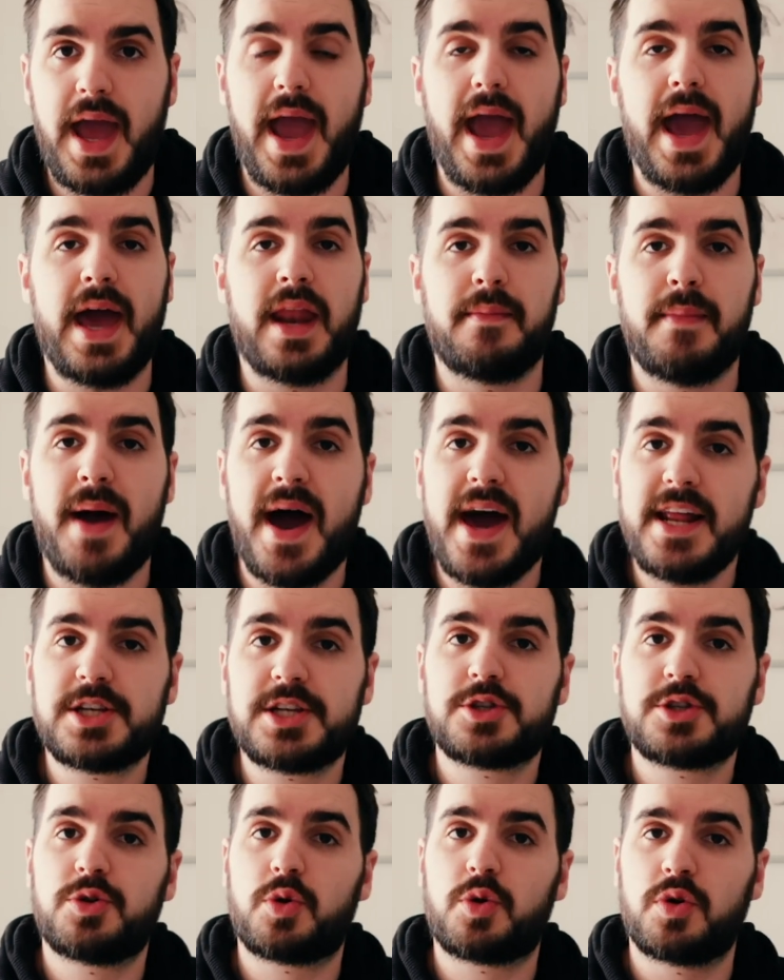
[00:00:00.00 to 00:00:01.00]
and
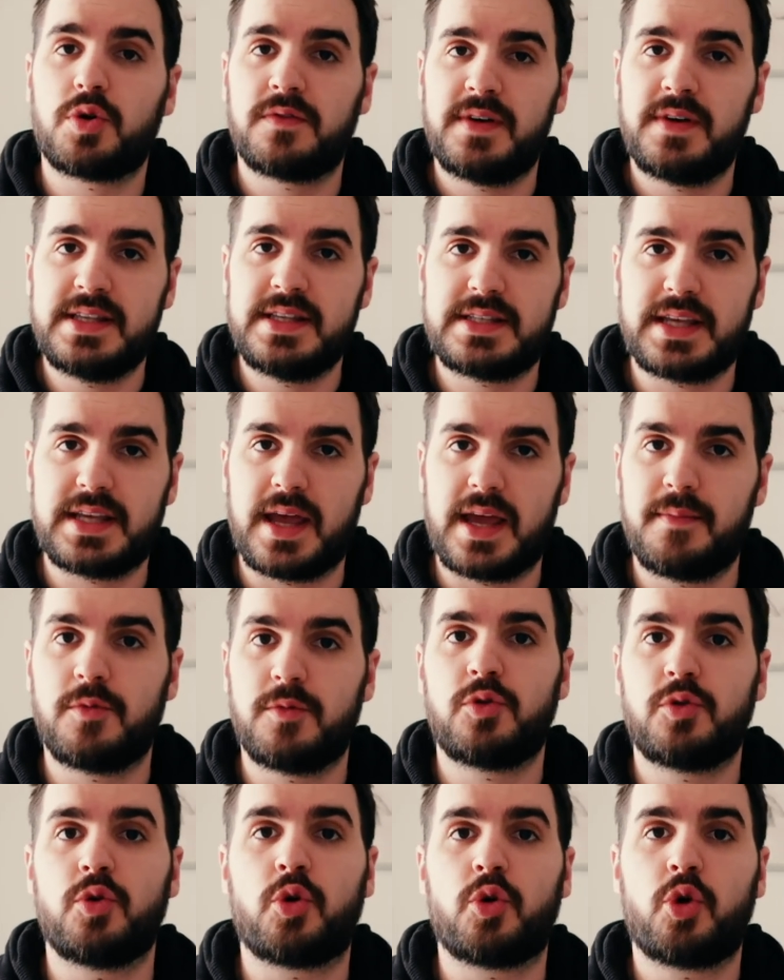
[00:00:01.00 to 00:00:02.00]
managed to convince him
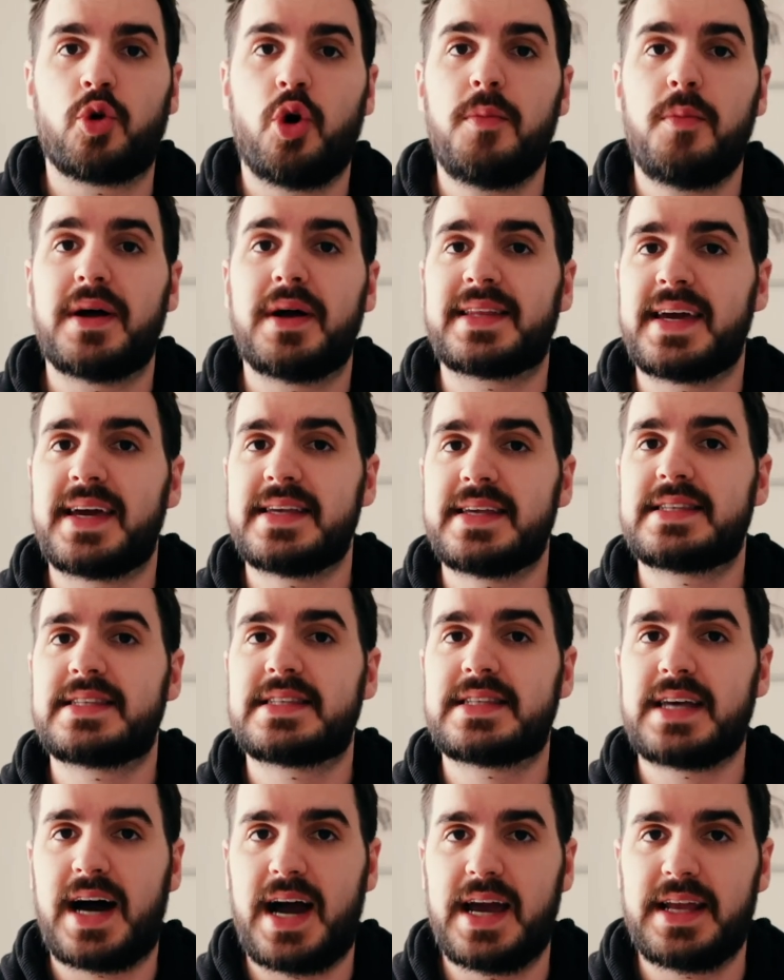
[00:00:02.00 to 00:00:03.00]
to come at his
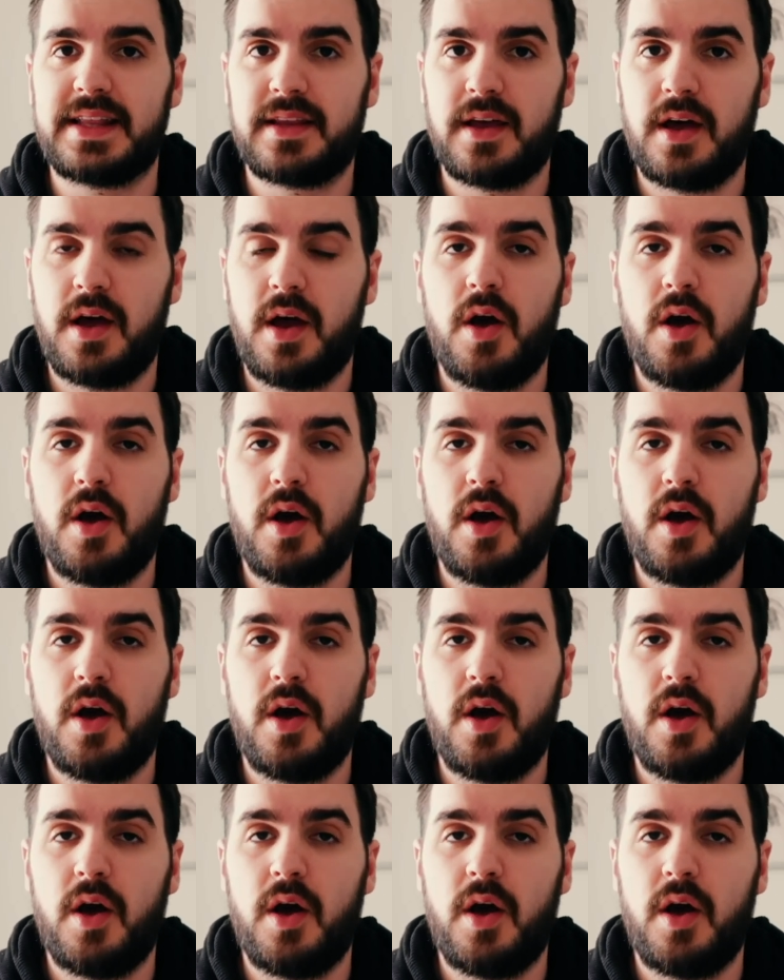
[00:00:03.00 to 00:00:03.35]
side